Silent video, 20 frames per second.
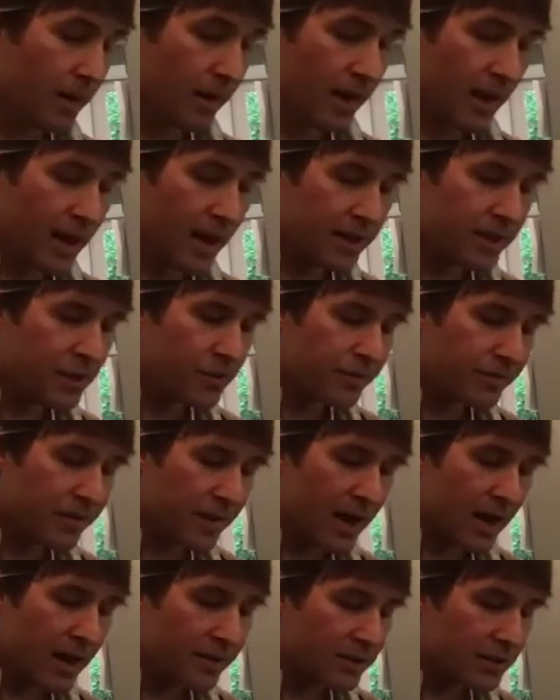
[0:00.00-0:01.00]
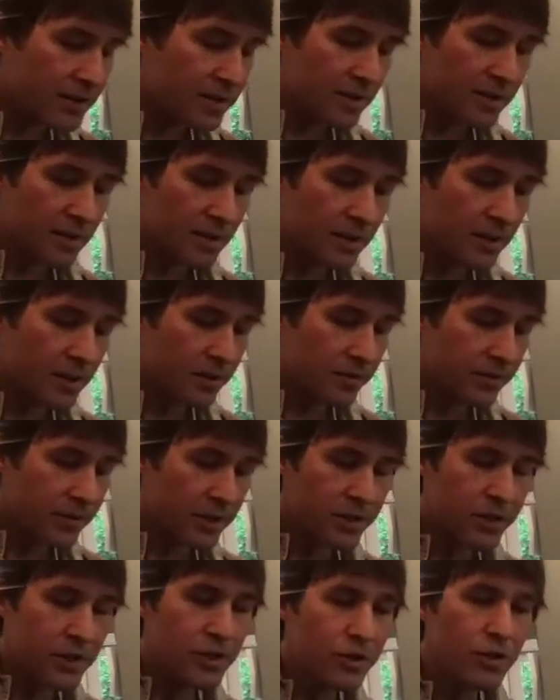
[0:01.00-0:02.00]
And you find the self
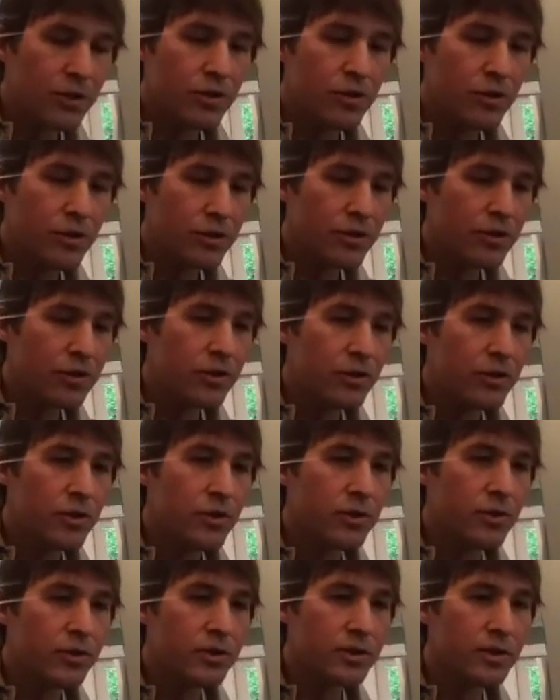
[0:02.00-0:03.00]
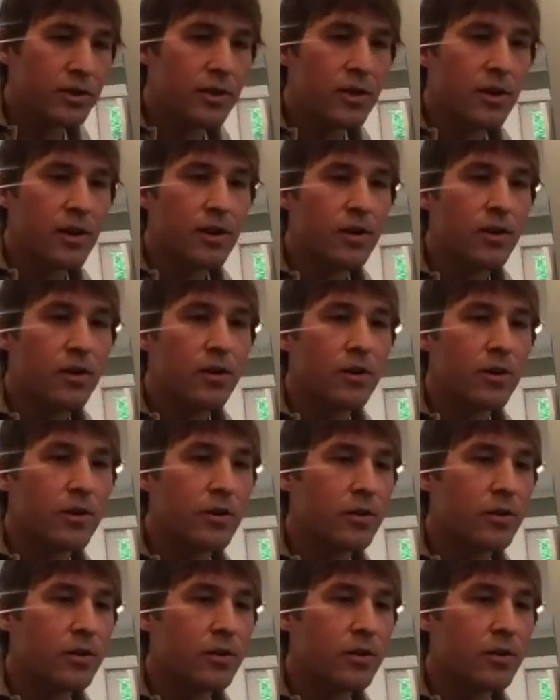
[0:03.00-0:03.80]
that you used to know.